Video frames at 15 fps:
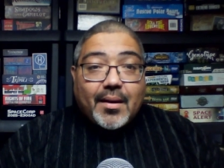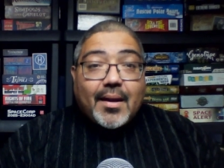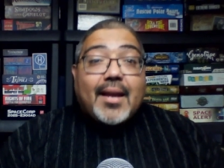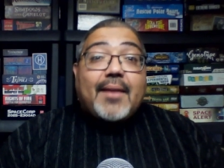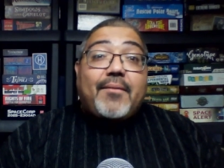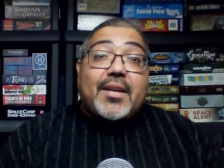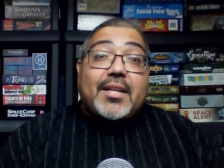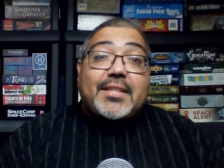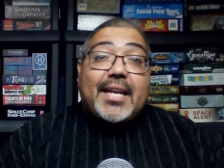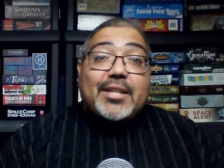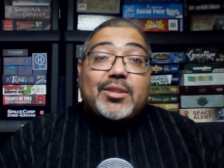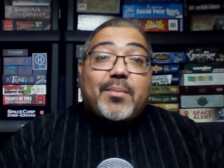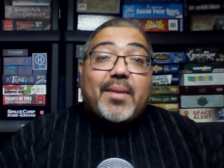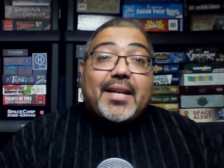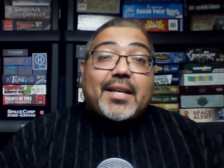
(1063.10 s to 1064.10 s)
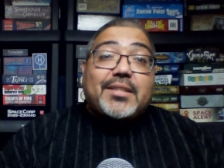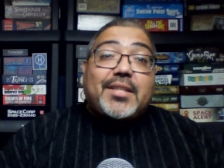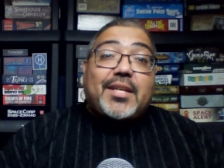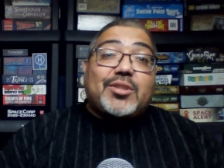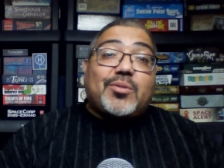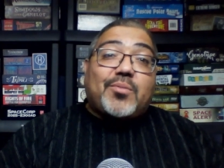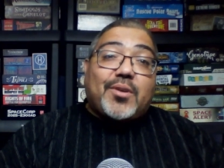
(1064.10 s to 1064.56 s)
If you can change your mind, you can
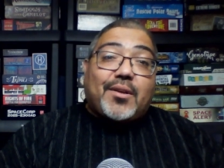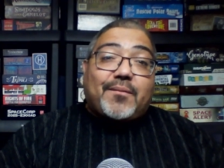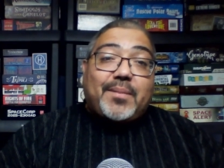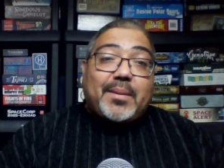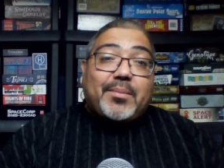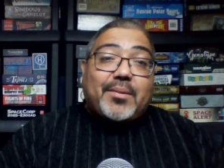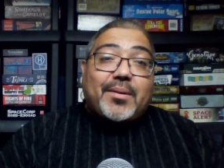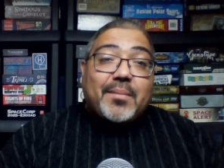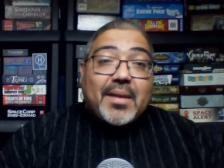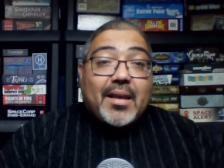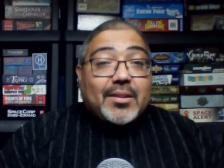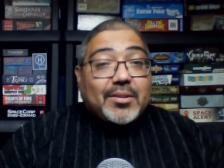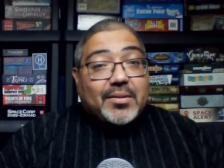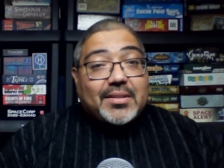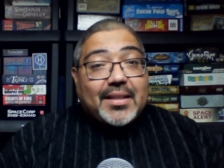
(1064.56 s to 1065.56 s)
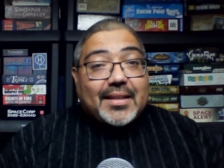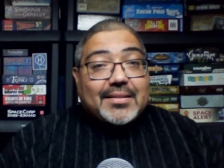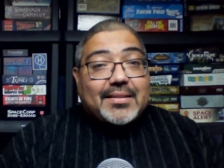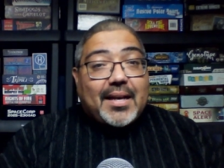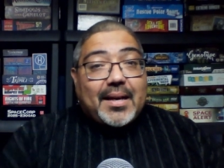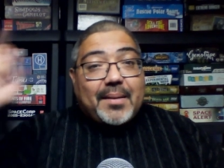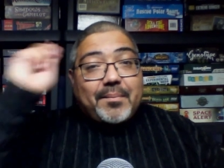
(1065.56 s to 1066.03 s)
change the world, people. So until next
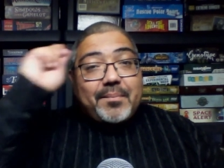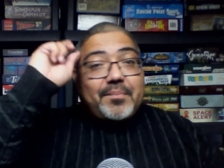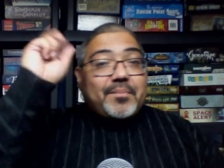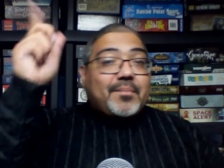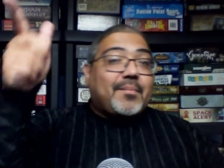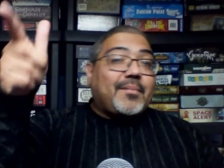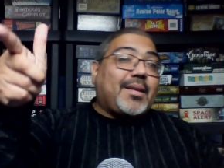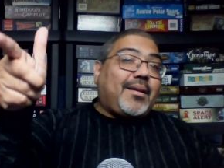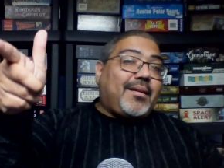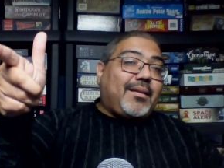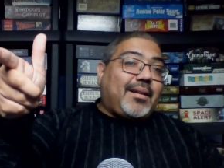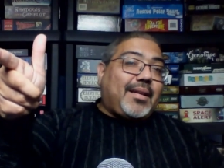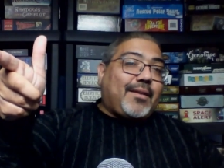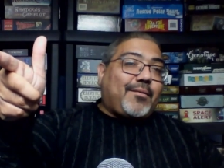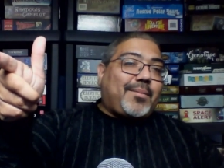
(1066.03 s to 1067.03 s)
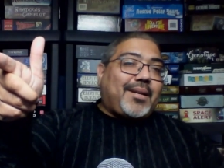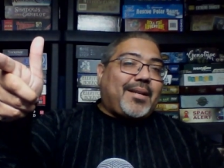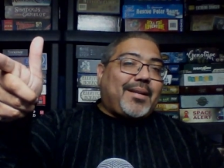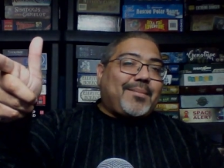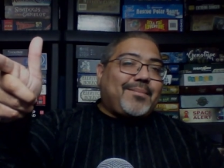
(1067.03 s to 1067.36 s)
time, later, everybody.